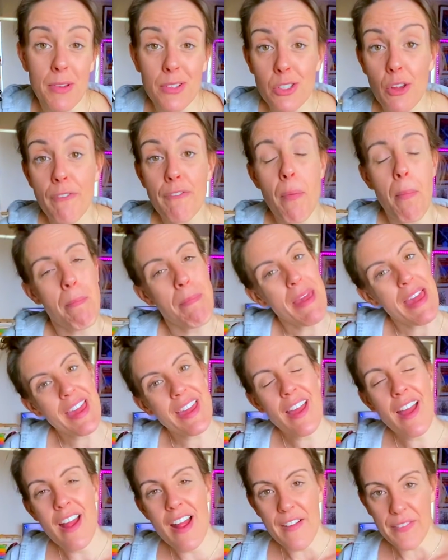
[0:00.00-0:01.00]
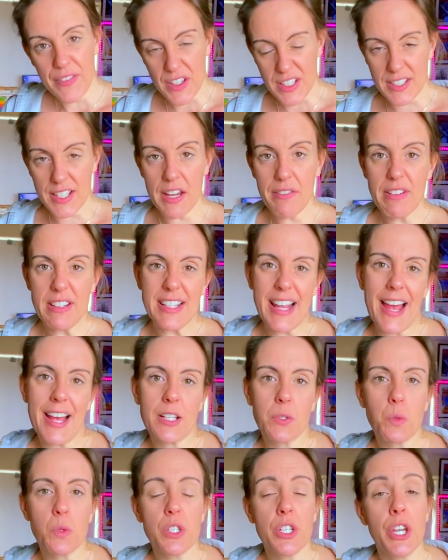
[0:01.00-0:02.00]
So for me, the Series
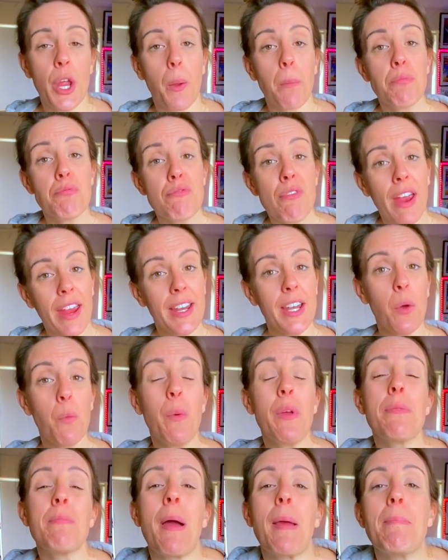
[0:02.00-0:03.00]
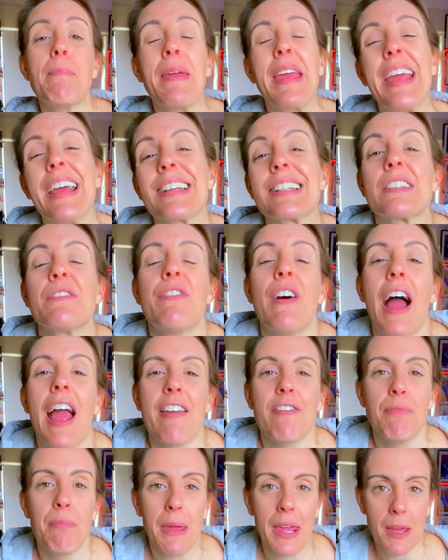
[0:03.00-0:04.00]
S was a no-brainer, with my PS5
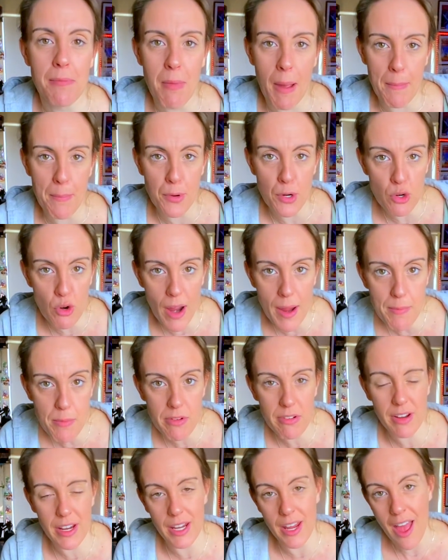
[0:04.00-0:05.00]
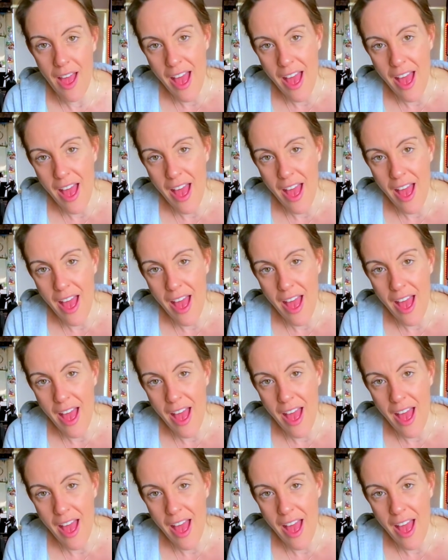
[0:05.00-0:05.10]
being my primary